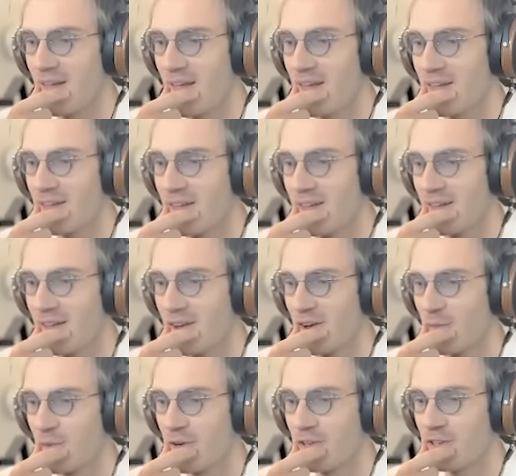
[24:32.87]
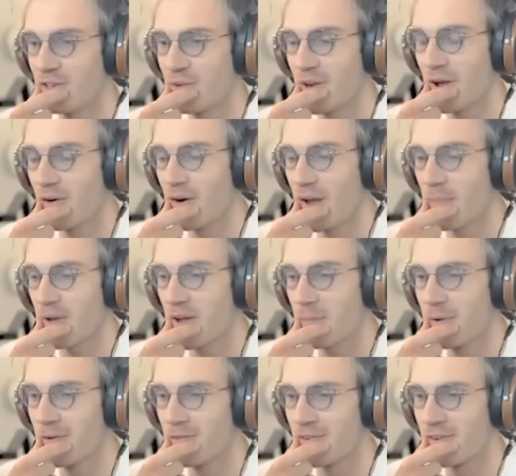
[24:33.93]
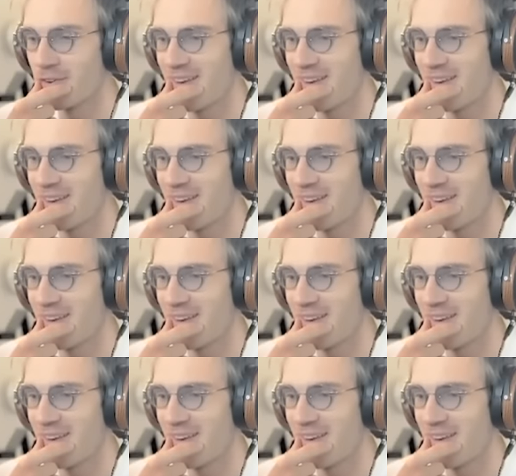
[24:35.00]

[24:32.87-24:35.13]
Hey, what are you doing? Hurry up and come over.